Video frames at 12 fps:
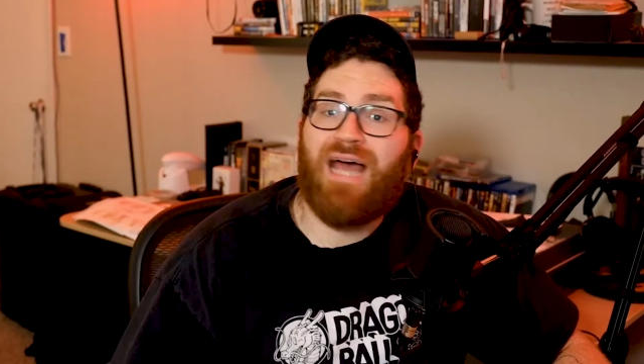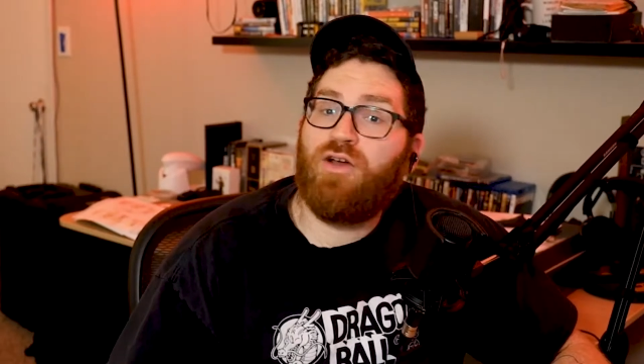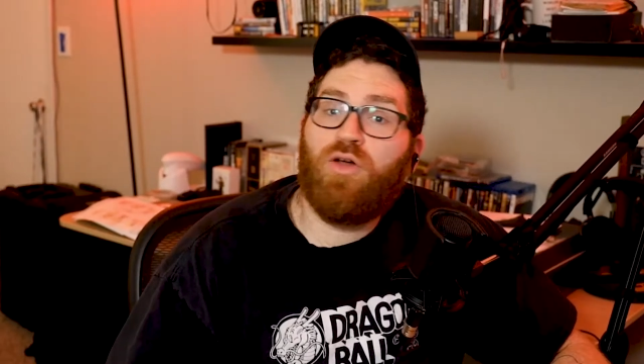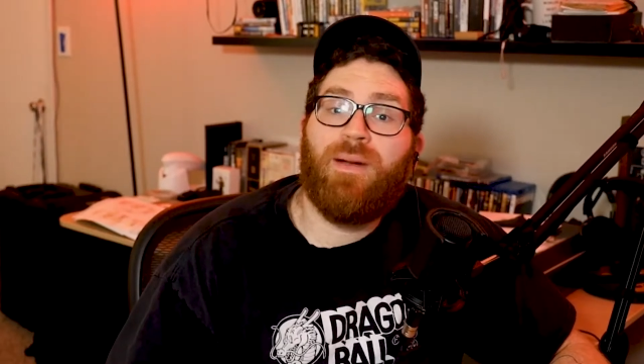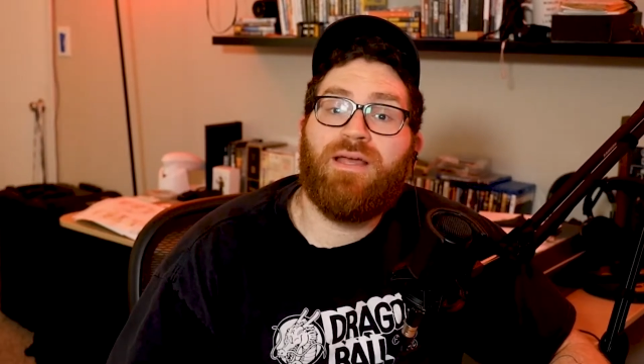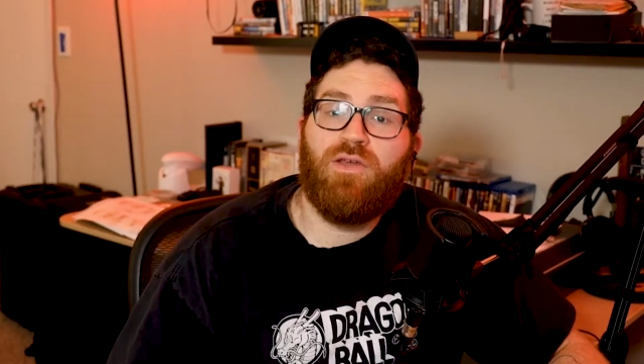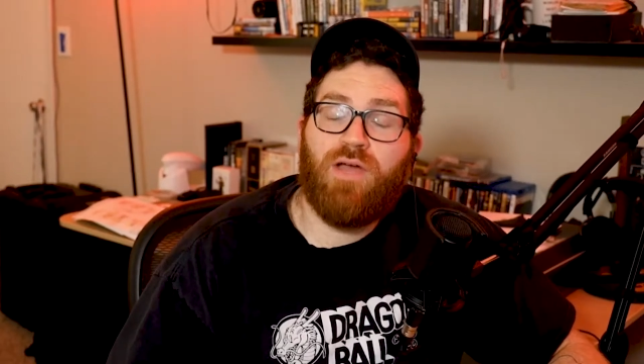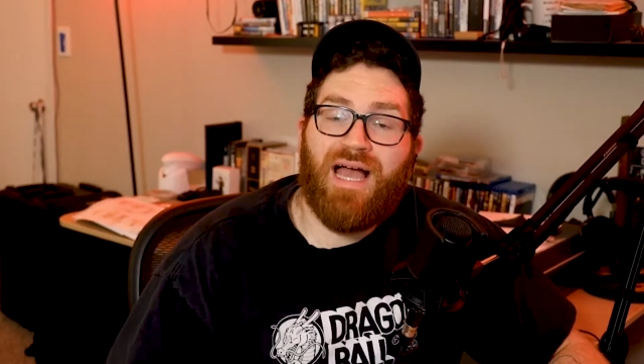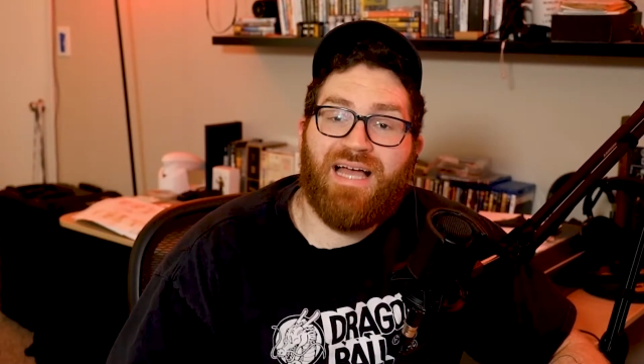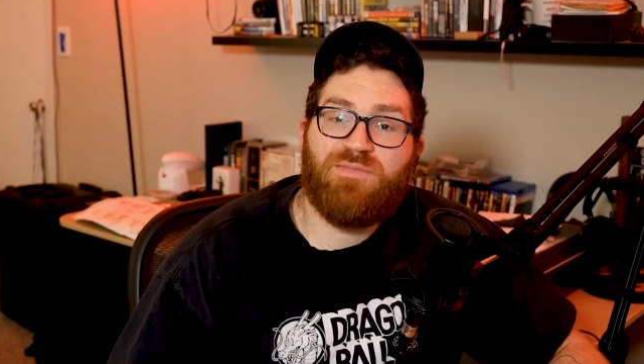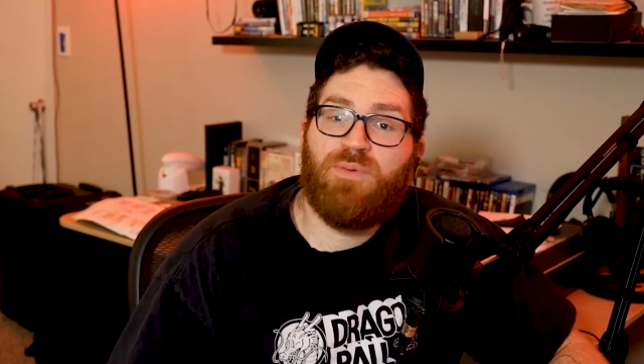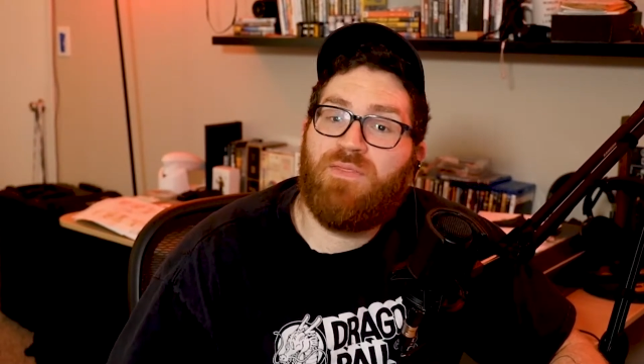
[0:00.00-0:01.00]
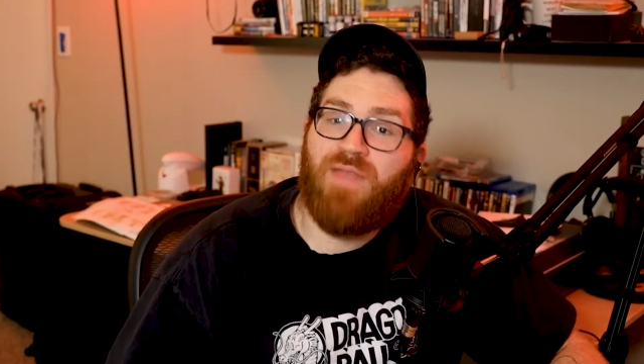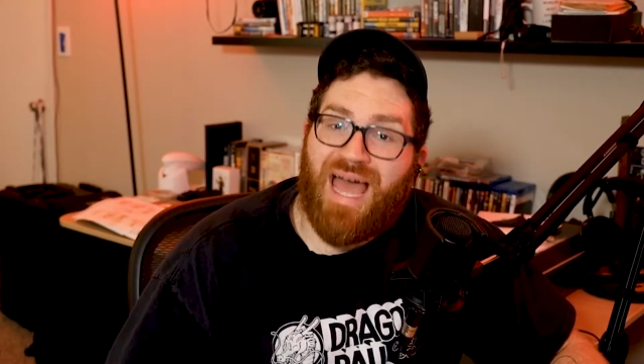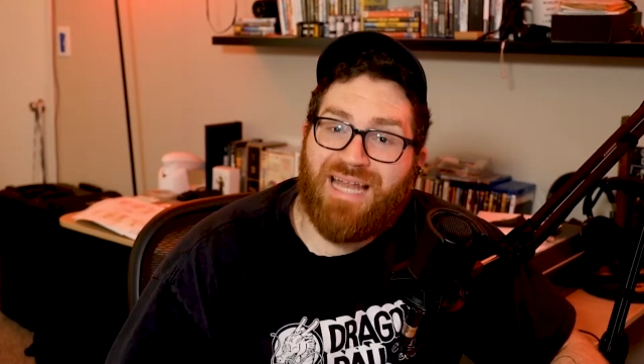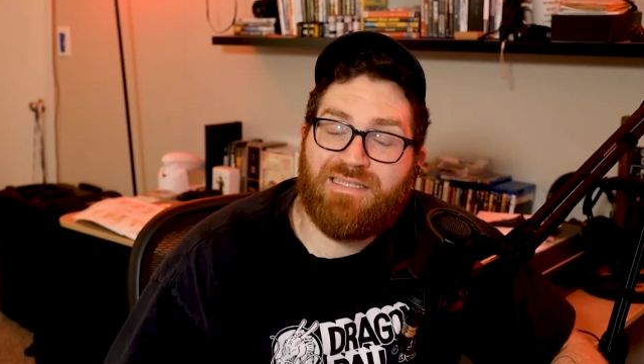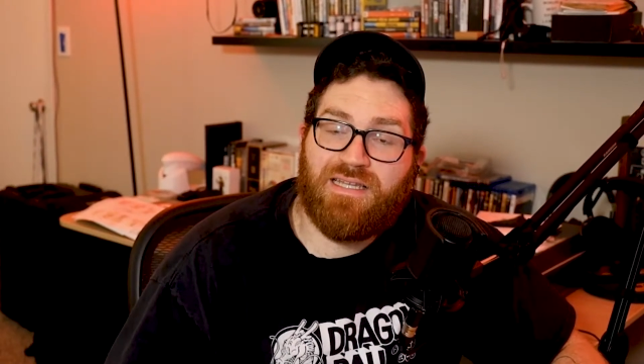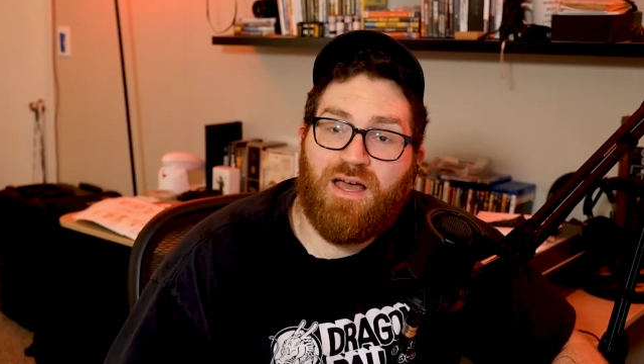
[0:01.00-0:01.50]
know about you guys, but
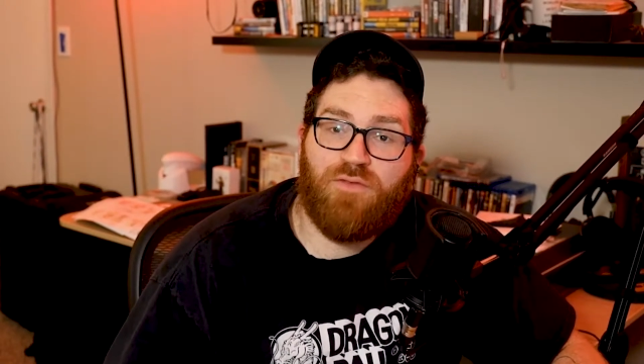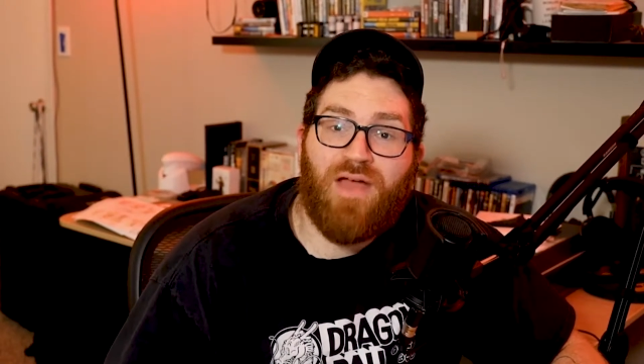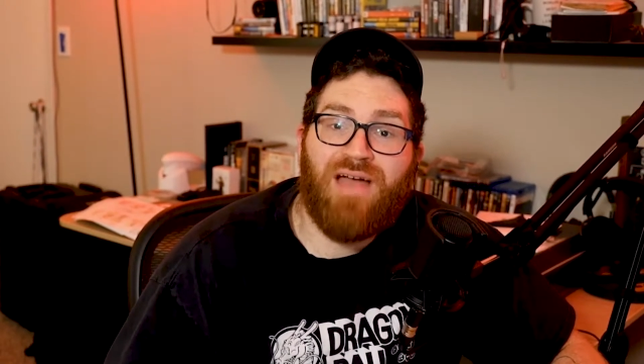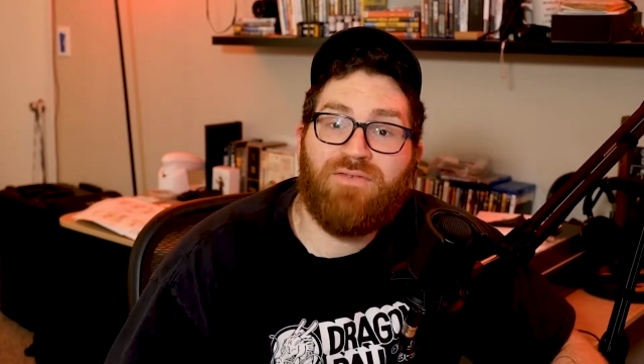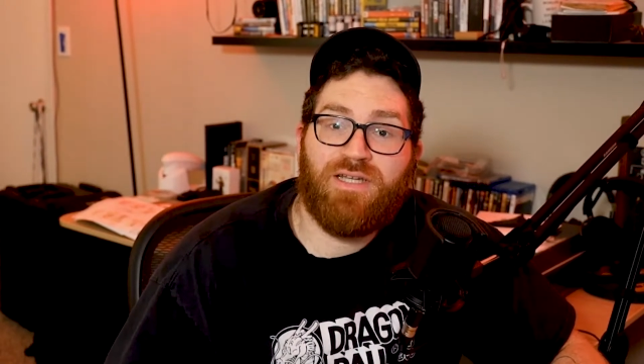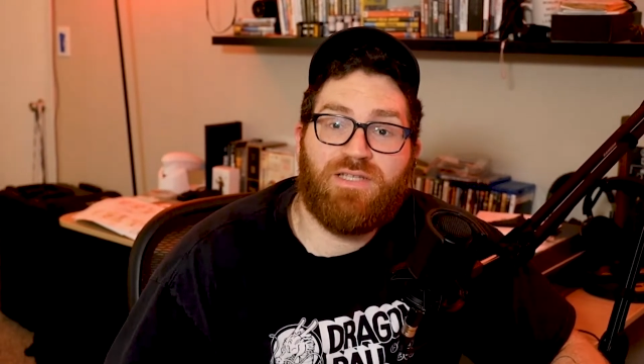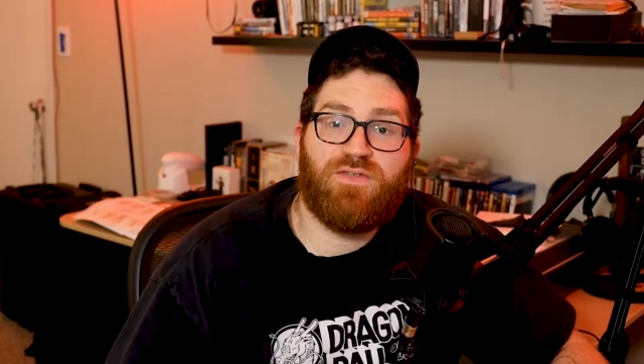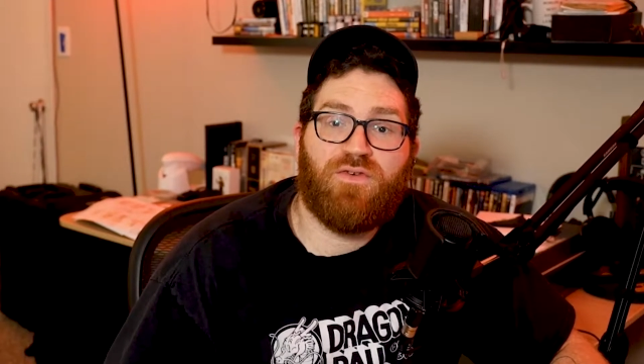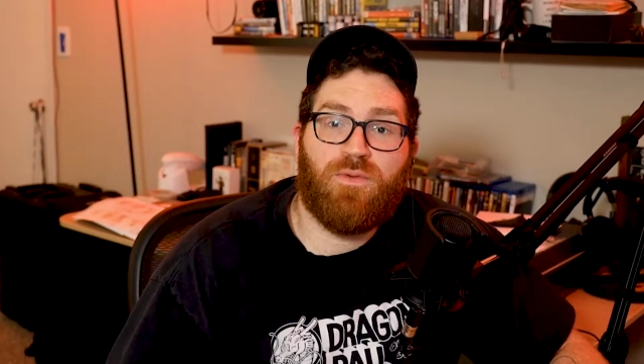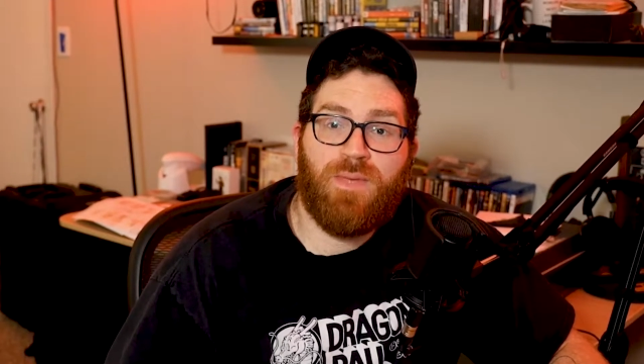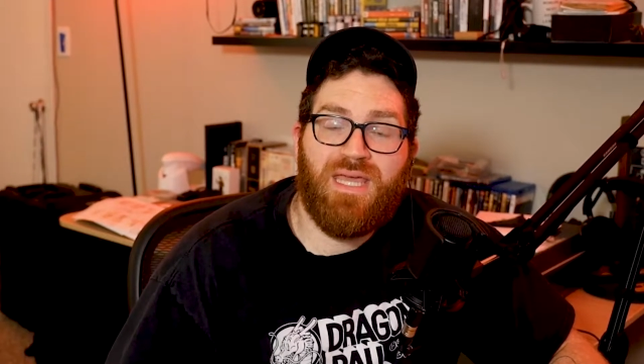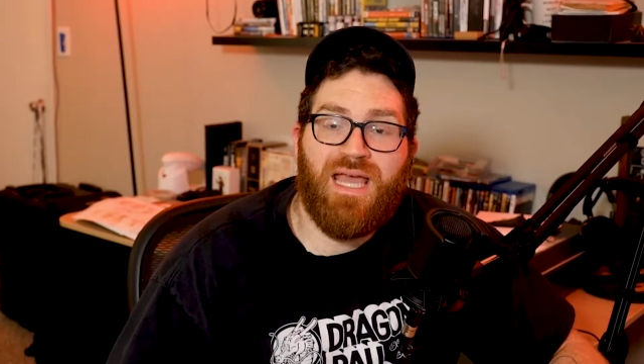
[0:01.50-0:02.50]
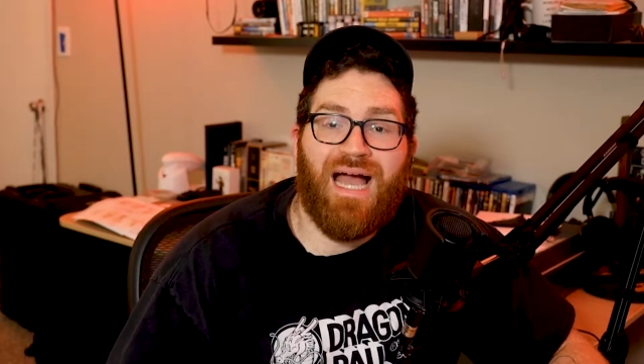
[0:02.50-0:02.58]
that is enough evidence for me.